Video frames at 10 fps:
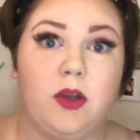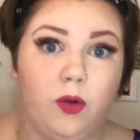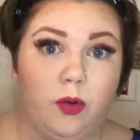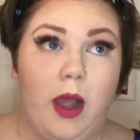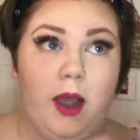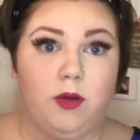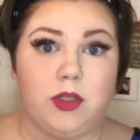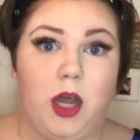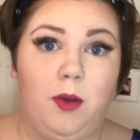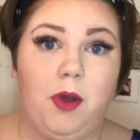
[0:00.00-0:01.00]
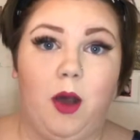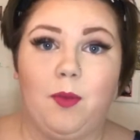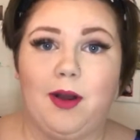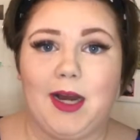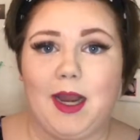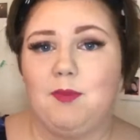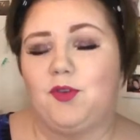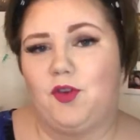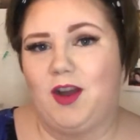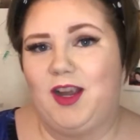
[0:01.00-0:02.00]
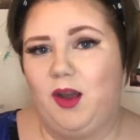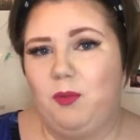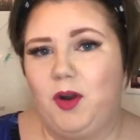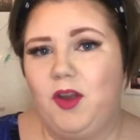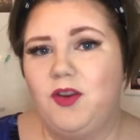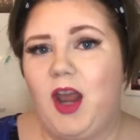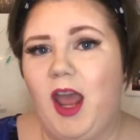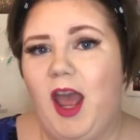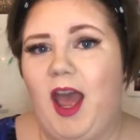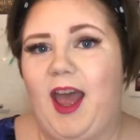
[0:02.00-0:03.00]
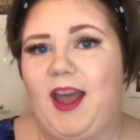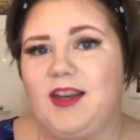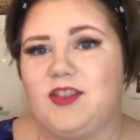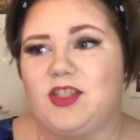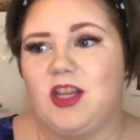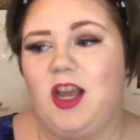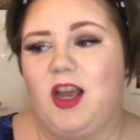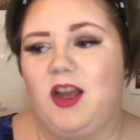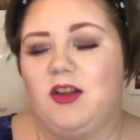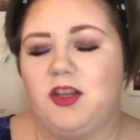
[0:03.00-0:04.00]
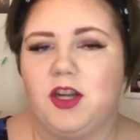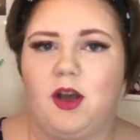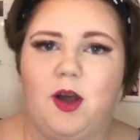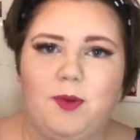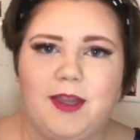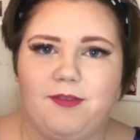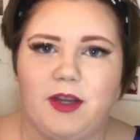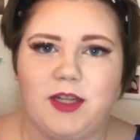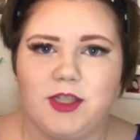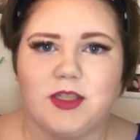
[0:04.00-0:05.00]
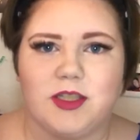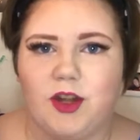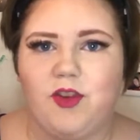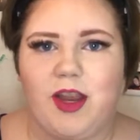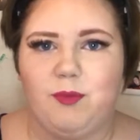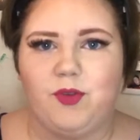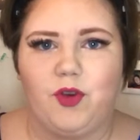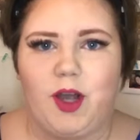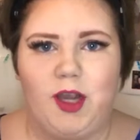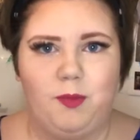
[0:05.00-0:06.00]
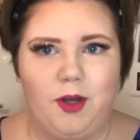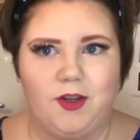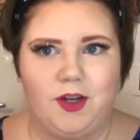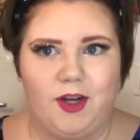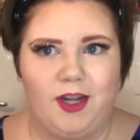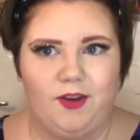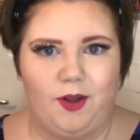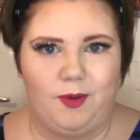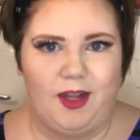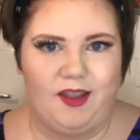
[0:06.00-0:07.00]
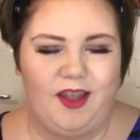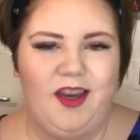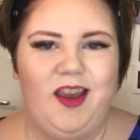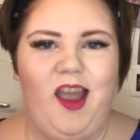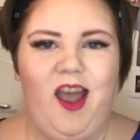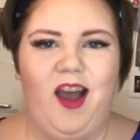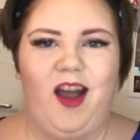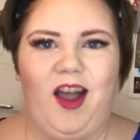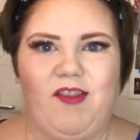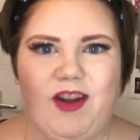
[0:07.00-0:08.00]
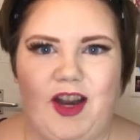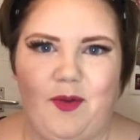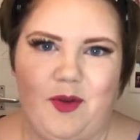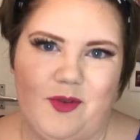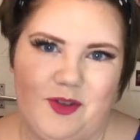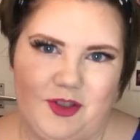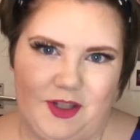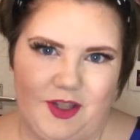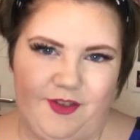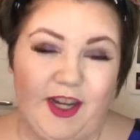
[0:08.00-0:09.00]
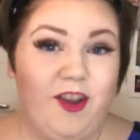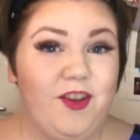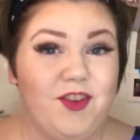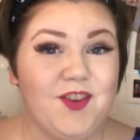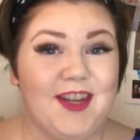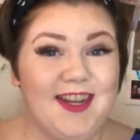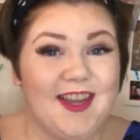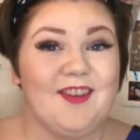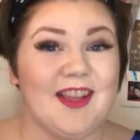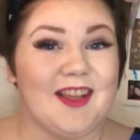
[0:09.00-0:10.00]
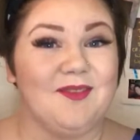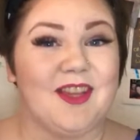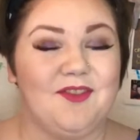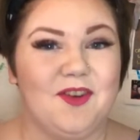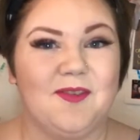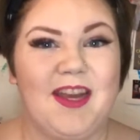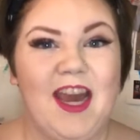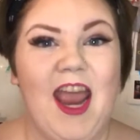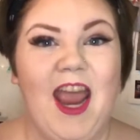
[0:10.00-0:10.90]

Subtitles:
all held up. I'll wear it again before I upload, and you know, I'll wear the foundation and stuff again before I upload, and I'll let you know what I think. I really hope you all enjoyed this video. If you did, give it a thumbs up for me.